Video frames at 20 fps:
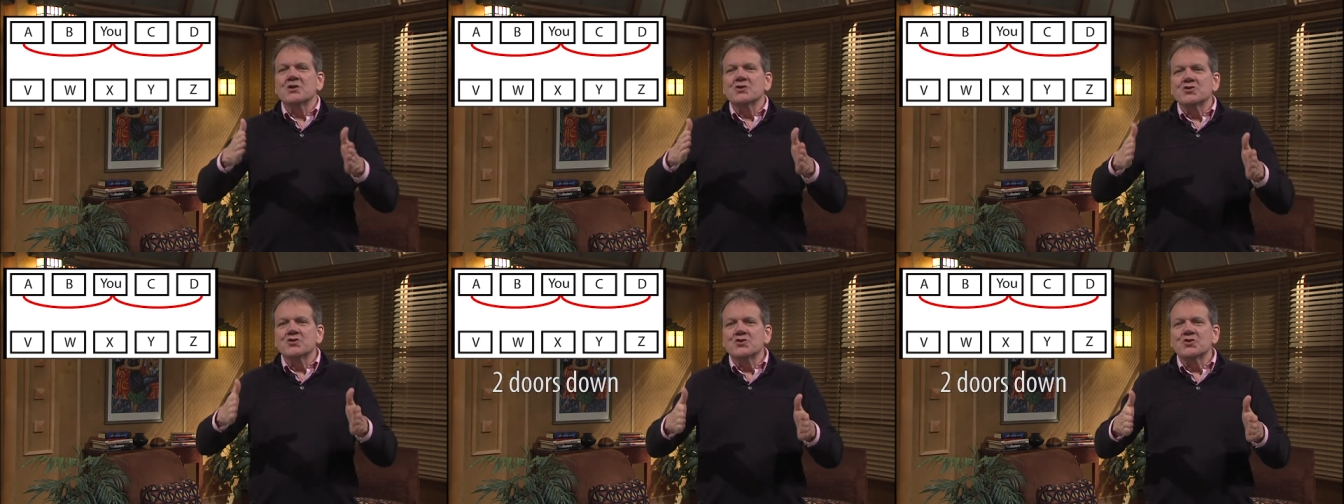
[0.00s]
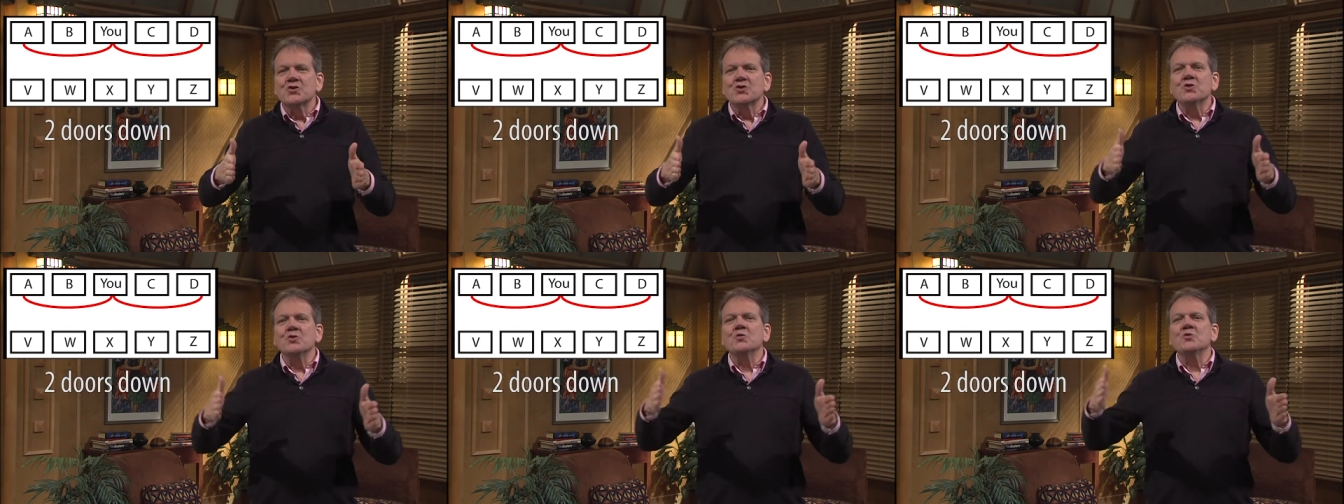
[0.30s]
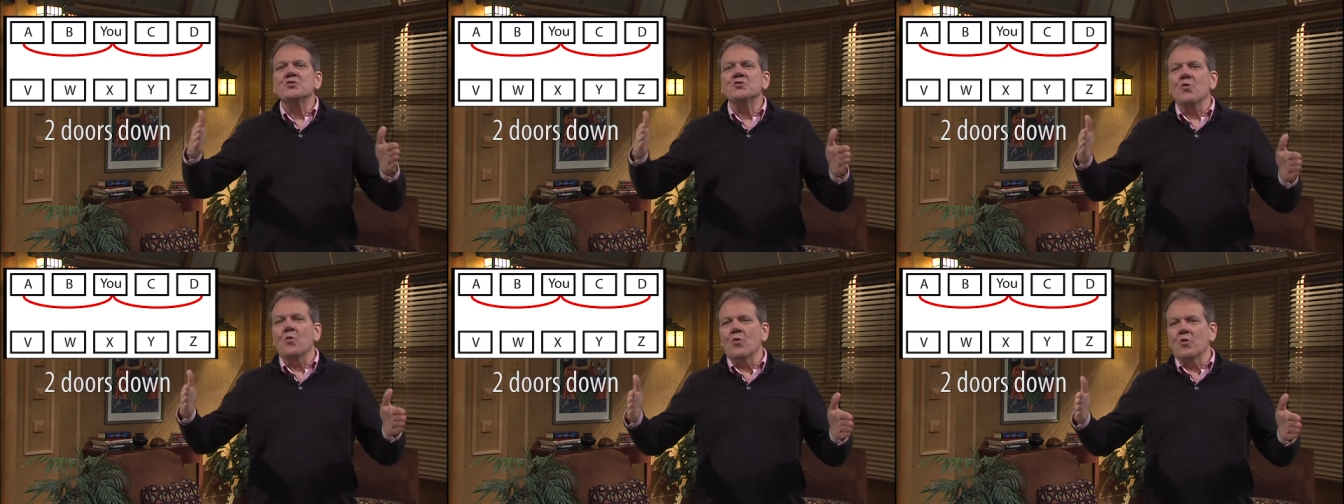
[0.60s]
2
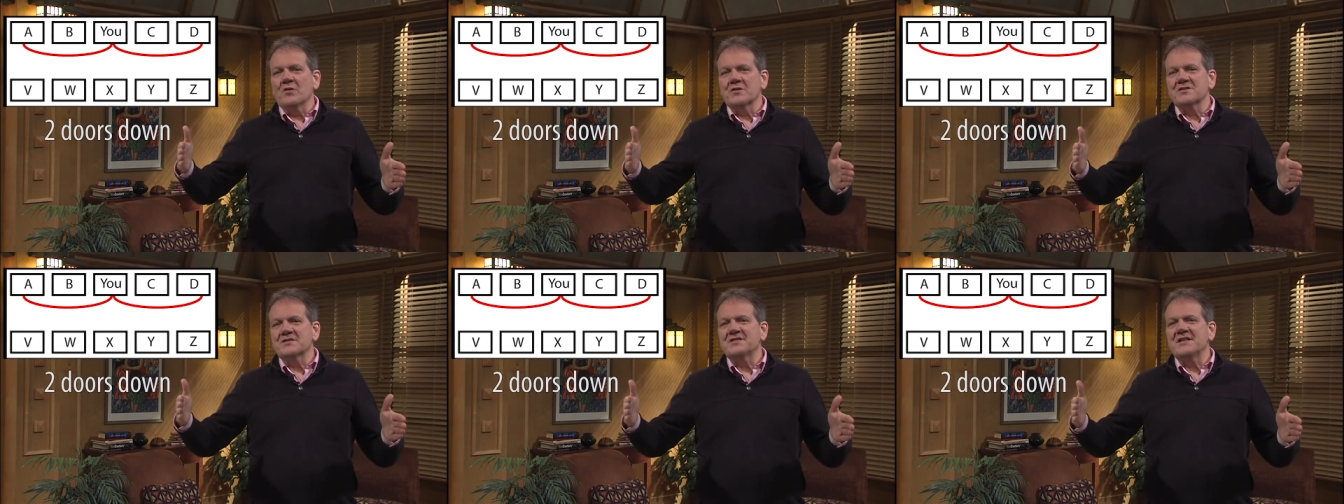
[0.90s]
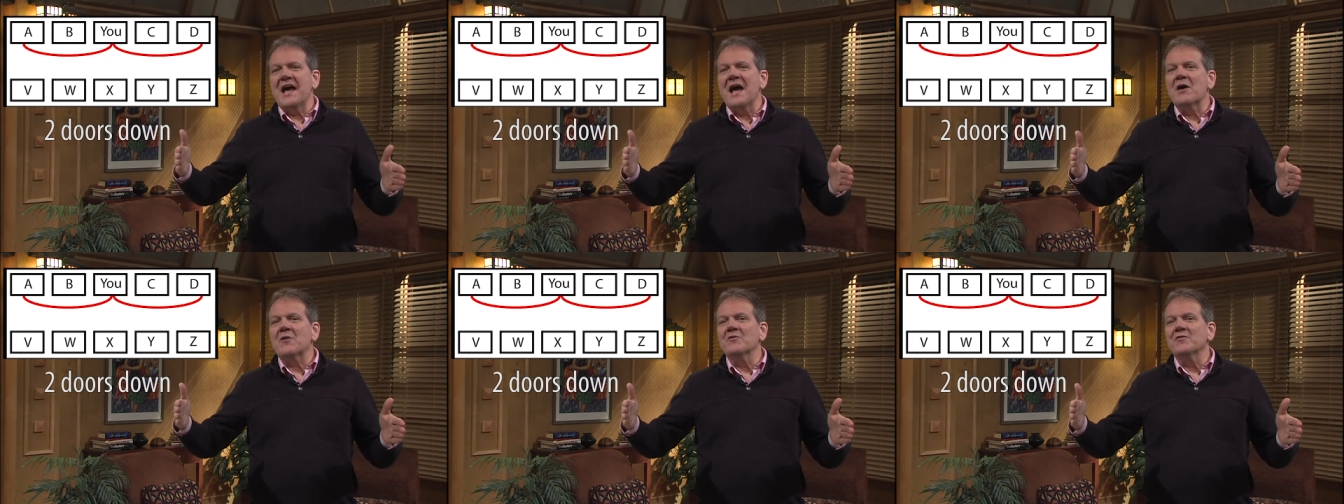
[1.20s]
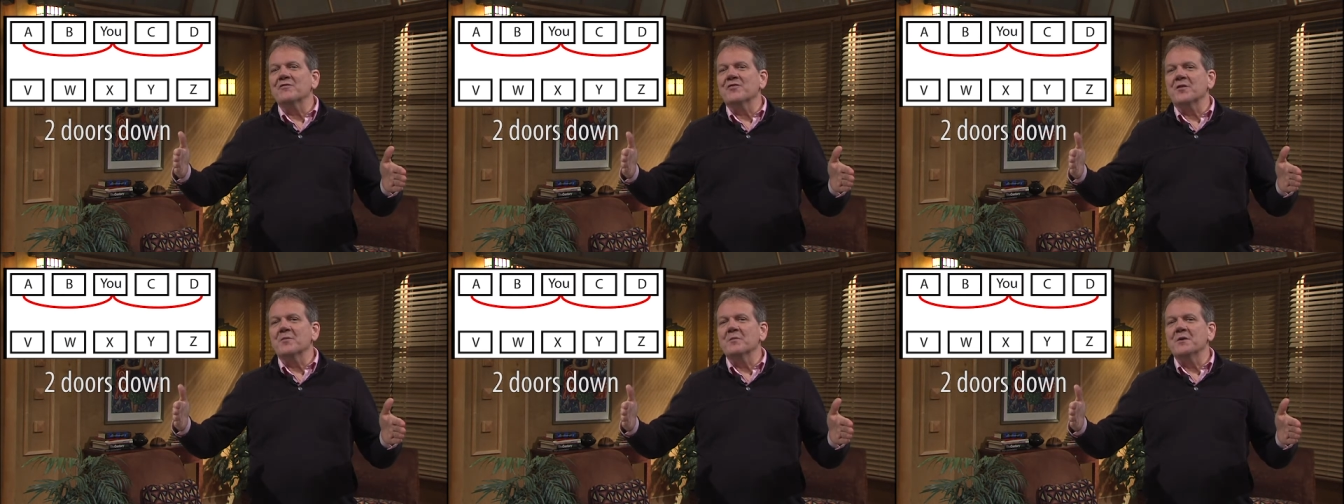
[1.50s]
doors down
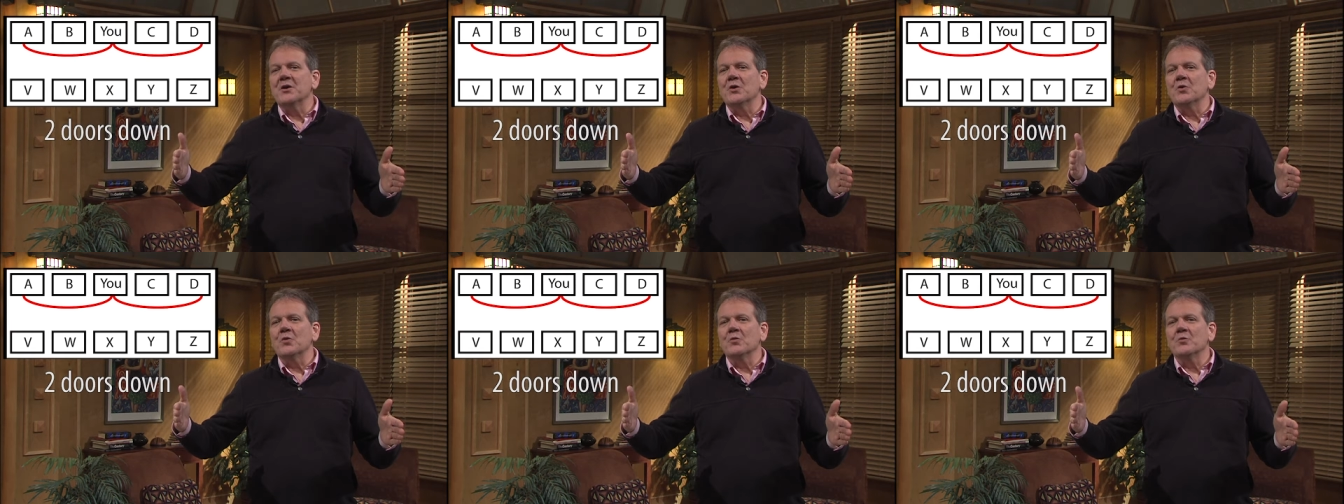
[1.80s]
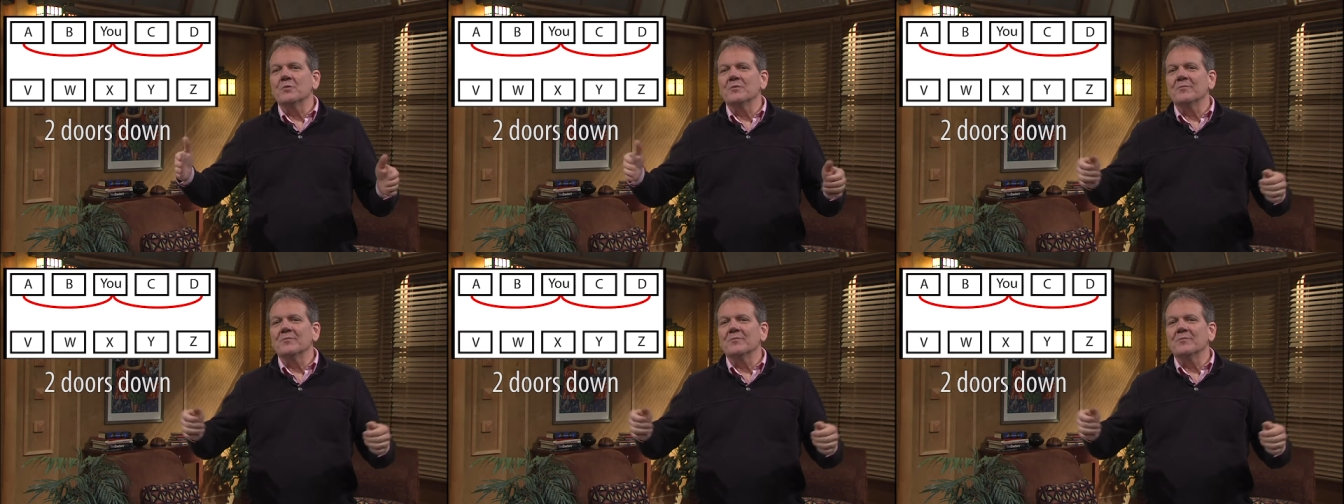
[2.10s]
from you.